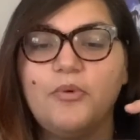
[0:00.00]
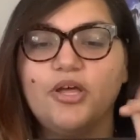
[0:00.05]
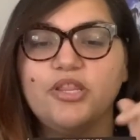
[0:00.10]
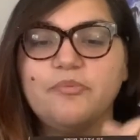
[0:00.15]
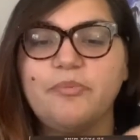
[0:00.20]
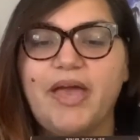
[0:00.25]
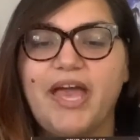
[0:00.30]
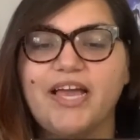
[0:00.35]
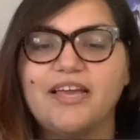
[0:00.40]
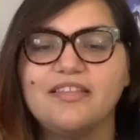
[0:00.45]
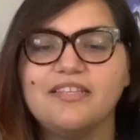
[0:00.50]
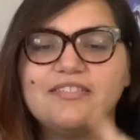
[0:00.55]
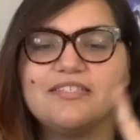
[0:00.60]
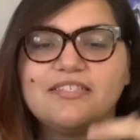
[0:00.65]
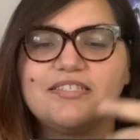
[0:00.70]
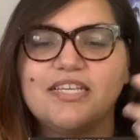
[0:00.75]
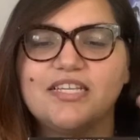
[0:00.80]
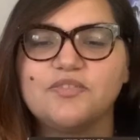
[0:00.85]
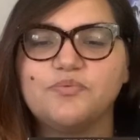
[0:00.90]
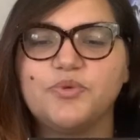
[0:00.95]
the back of these, it
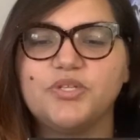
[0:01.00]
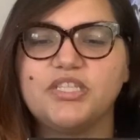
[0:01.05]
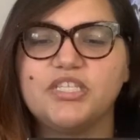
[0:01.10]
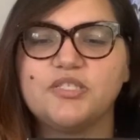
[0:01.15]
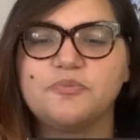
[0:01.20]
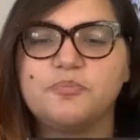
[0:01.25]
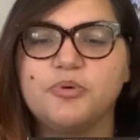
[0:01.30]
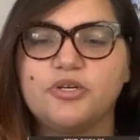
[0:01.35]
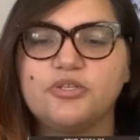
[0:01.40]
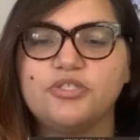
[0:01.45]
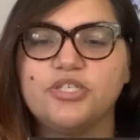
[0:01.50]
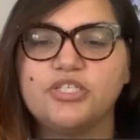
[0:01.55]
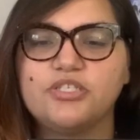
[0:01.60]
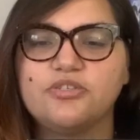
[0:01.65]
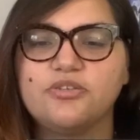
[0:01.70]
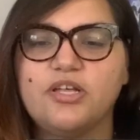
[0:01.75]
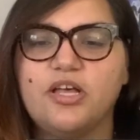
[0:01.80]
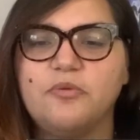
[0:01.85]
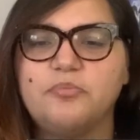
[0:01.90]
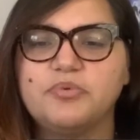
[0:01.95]
says, with this purchase,
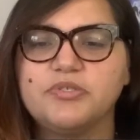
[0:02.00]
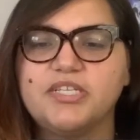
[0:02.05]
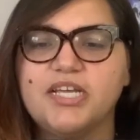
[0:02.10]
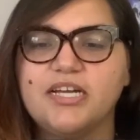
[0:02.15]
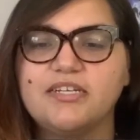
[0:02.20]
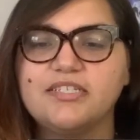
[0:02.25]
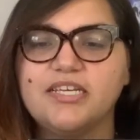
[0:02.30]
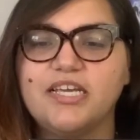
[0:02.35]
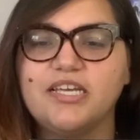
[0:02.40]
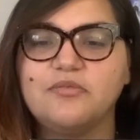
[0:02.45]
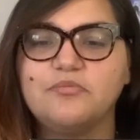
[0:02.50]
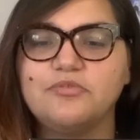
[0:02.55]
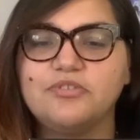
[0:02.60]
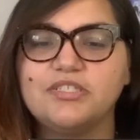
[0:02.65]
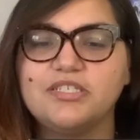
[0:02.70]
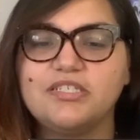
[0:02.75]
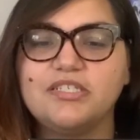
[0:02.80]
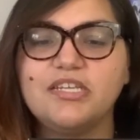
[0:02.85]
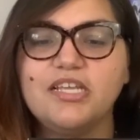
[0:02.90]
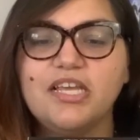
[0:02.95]
you'll help protect
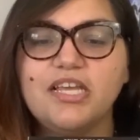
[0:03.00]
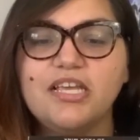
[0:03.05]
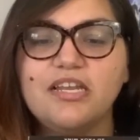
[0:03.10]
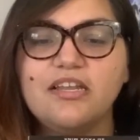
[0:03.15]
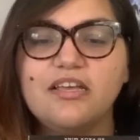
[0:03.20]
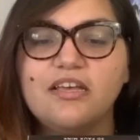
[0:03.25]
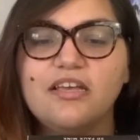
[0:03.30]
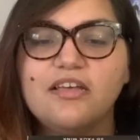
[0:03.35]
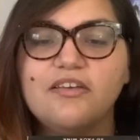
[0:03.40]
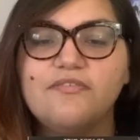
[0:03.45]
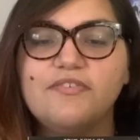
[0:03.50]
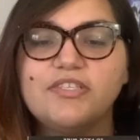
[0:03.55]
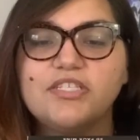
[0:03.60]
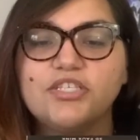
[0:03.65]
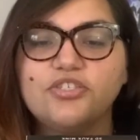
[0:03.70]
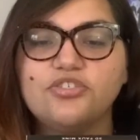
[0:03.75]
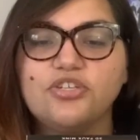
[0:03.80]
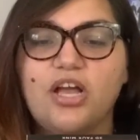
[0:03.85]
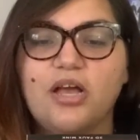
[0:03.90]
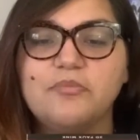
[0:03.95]
animals in need.
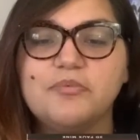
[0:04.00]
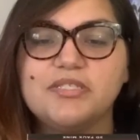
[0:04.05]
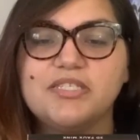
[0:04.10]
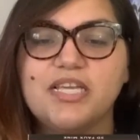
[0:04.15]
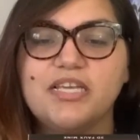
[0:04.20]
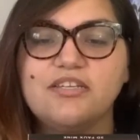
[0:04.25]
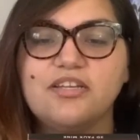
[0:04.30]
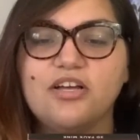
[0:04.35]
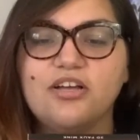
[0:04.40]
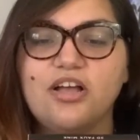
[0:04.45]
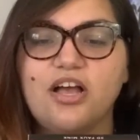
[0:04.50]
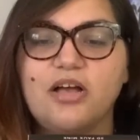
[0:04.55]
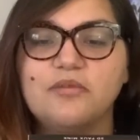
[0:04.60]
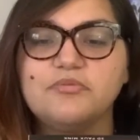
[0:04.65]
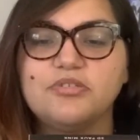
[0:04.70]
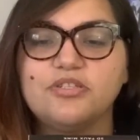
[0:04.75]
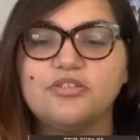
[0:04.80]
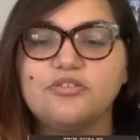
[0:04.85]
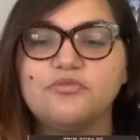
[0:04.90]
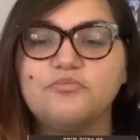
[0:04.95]
Visit shopmissa.com
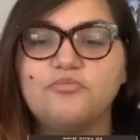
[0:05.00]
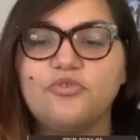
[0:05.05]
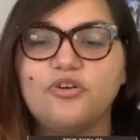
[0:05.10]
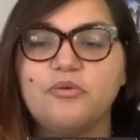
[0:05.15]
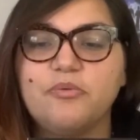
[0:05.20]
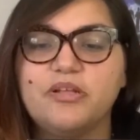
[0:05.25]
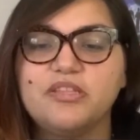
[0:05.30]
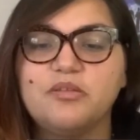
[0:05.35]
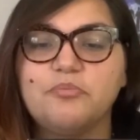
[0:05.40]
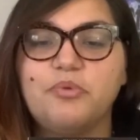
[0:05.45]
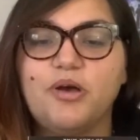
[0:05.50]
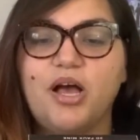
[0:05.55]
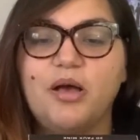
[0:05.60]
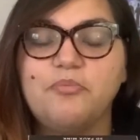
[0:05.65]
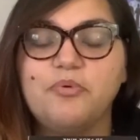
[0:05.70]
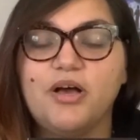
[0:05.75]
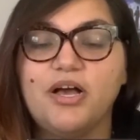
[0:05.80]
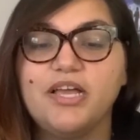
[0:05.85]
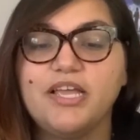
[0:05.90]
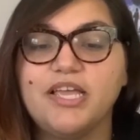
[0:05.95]
to learn more about the Paw
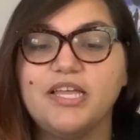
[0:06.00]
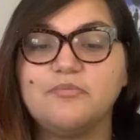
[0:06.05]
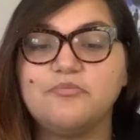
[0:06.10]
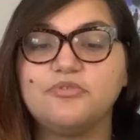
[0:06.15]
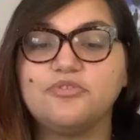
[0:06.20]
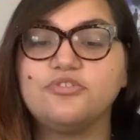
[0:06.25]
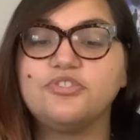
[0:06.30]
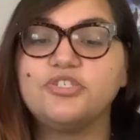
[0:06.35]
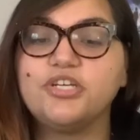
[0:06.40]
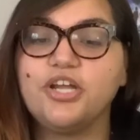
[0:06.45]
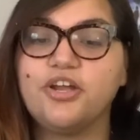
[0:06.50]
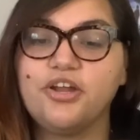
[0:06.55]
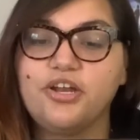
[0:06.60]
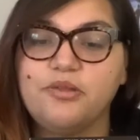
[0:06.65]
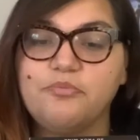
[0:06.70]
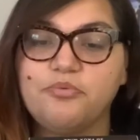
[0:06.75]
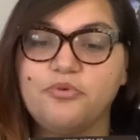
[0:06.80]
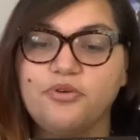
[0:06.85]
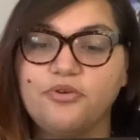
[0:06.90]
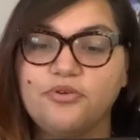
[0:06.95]
Paw Animal Charity
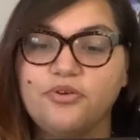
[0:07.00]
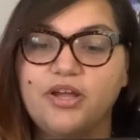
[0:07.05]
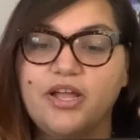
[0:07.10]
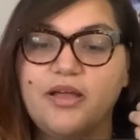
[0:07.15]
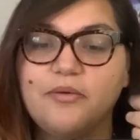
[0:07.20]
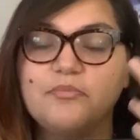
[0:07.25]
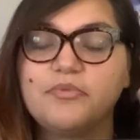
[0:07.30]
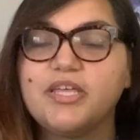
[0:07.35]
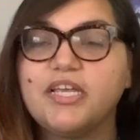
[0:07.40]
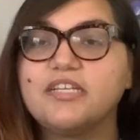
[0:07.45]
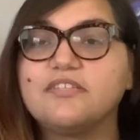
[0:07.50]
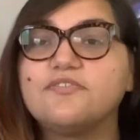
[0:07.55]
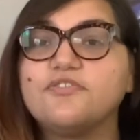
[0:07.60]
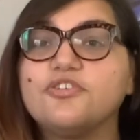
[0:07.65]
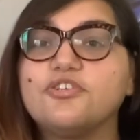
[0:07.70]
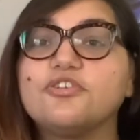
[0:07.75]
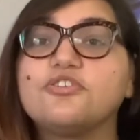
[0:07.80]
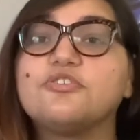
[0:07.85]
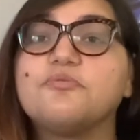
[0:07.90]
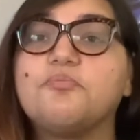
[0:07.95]
Program. Thanks for
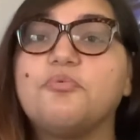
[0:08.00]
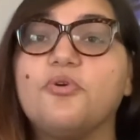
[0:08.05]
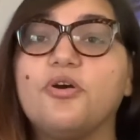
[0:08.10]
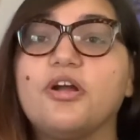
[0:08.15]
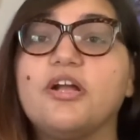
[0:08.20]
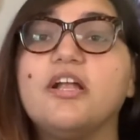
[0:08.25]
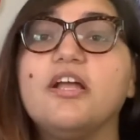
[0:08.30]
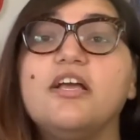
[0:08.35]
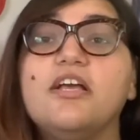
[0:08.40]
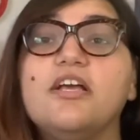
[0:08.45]
your support.